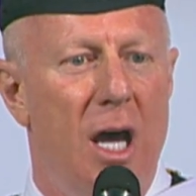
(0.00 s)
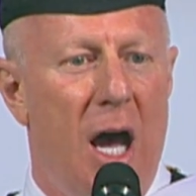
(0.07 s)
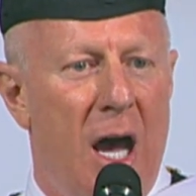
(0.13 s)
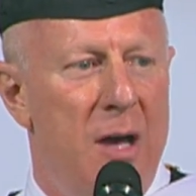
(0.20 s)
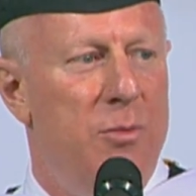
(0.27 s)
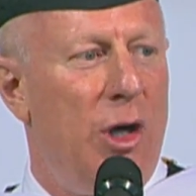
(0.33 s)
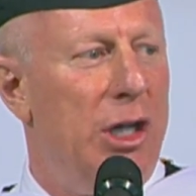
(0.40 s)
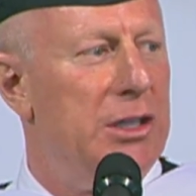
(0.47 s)

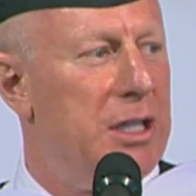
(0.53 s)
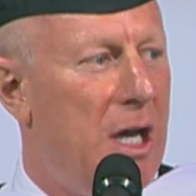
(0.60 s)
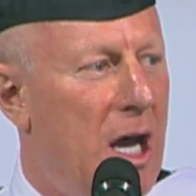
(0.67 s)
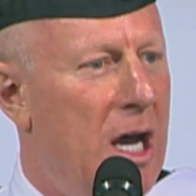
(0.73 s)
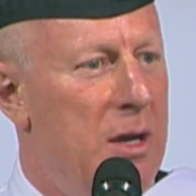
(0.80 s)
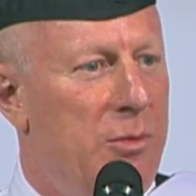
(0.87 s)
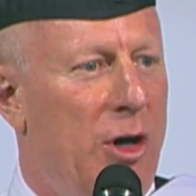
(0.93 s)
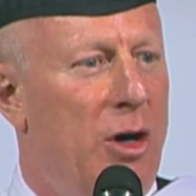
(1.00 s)
eyeball to
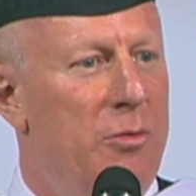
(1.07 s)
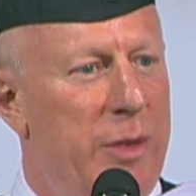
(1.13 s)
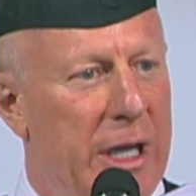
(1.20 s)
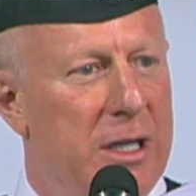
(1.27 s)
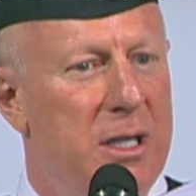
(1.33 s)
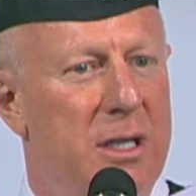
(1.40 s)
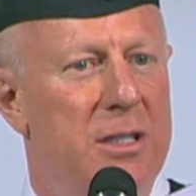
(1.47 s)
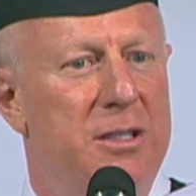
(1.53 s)
eyeball,
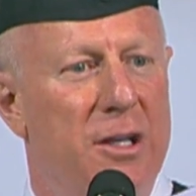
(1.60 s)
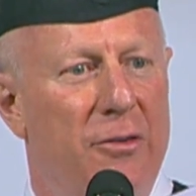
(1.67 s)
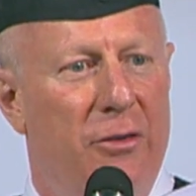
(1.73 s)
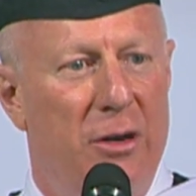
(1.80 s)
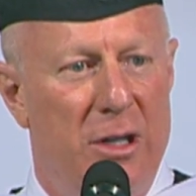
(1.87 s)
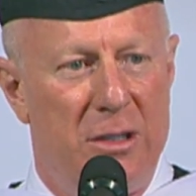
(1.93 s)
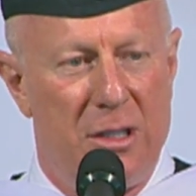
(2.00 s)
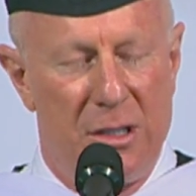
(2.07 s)
making a
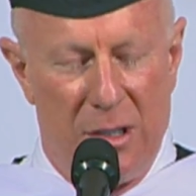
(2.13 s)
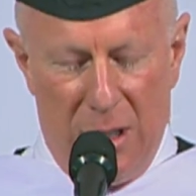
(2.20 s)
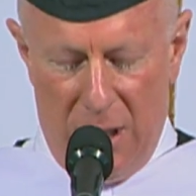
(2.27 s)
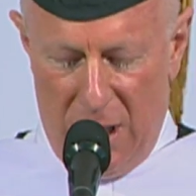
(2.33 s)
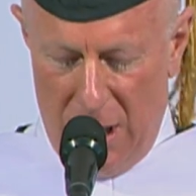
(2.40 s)
difference